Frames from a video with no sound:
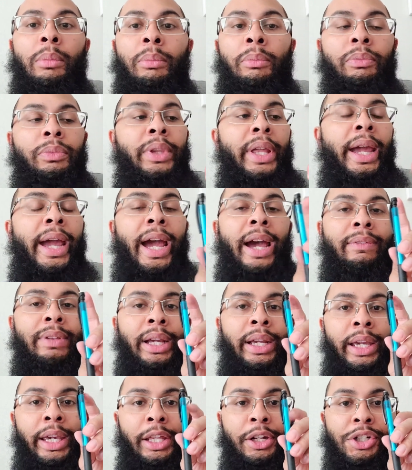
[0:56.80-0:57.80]
they have
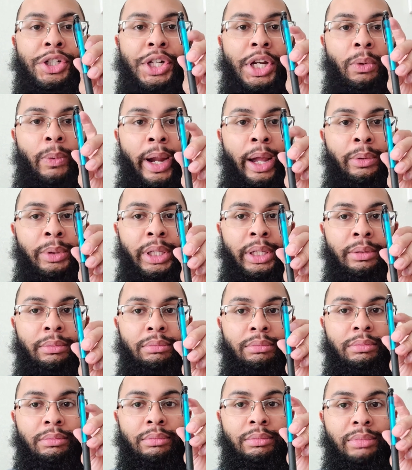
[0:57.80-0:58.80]
like an energy around it,
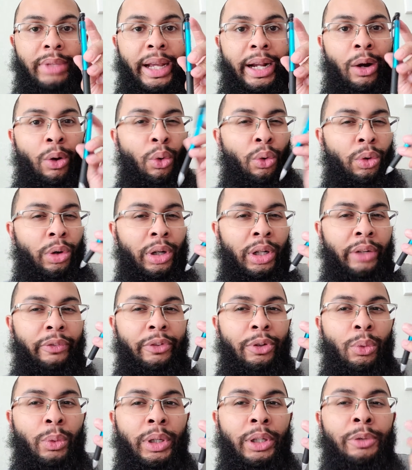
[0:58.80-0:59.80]
like an aura, if
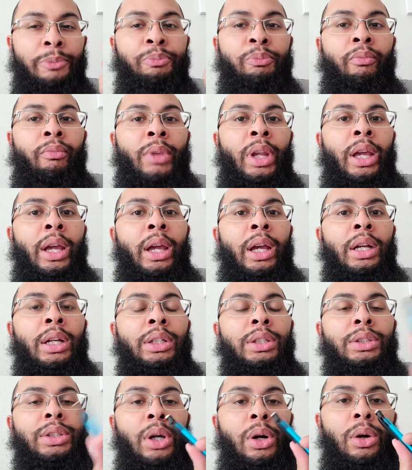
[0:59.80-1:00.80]
you will.
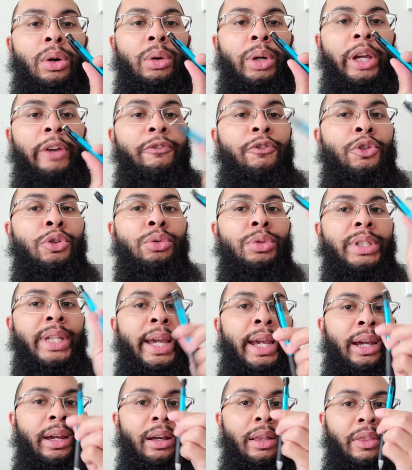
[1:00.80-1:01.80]
So if you
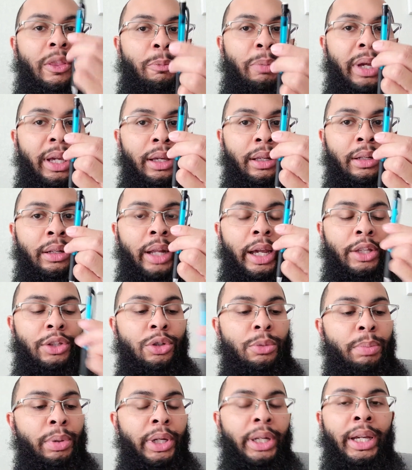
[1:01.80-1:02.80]
take the pen and
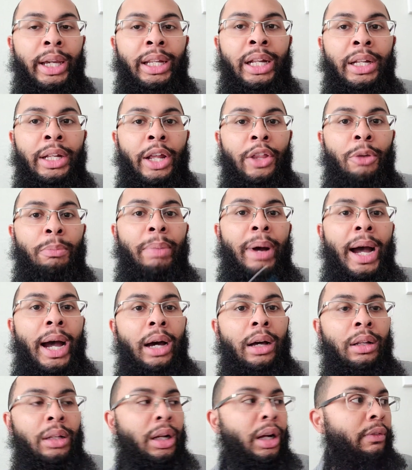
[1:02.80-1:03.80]
you put it in another
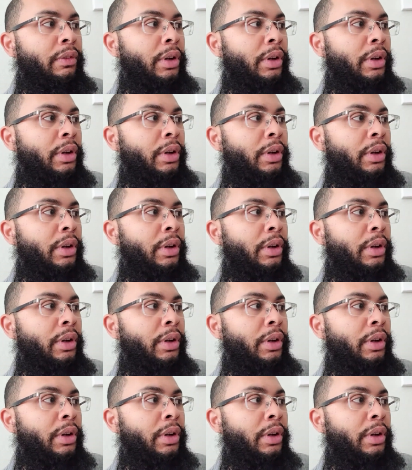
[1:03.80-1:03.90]
pile of